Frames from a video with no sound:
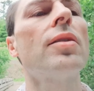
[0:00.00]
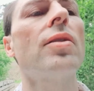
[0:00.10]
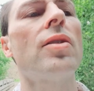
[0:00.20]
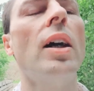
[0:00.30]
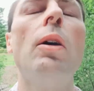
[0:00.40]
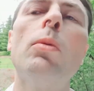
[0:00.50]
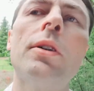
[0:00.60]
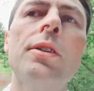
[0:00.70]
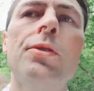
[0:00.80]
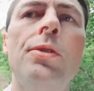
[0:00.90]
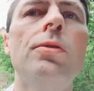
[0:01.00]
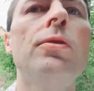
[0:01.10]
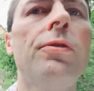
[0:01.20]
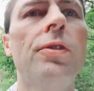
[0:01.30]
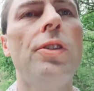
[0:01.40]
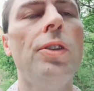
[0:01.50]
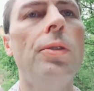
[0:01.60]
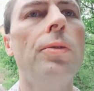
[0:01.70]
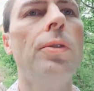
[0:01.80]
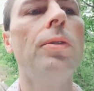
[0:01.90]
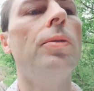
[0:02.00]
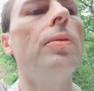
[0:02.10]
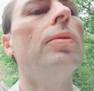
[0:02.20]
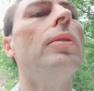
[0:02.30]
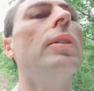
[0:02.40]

I want to do for you.